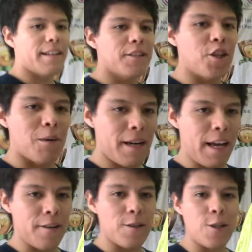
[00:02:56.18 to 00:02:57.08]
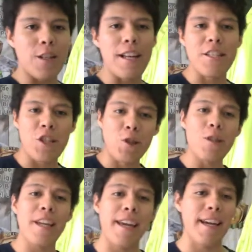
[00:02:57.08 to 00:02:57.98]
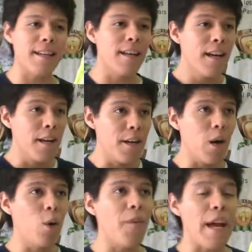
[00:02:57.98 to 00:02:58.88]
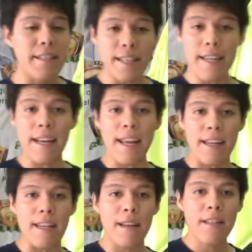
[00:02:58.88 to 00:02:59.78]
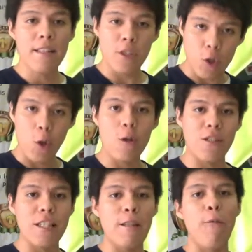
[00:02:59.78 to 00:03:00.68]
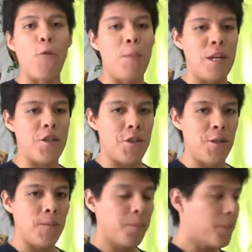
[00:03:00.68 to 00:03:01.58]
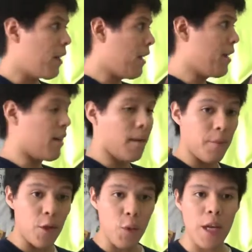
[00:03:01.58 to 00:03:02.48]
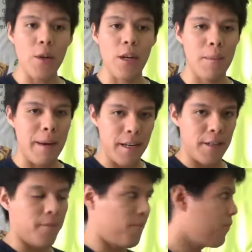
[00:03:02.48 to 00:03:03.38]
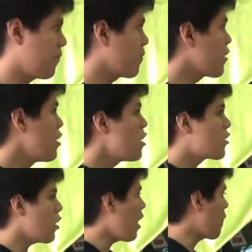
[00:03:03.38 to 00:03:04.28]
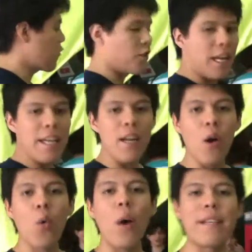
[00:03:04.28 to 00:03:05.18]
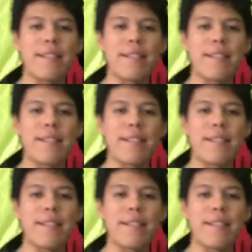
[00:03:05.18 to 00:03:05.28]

the terminator, so that the children can know that DNA stores this information in a regular manner. So after they know what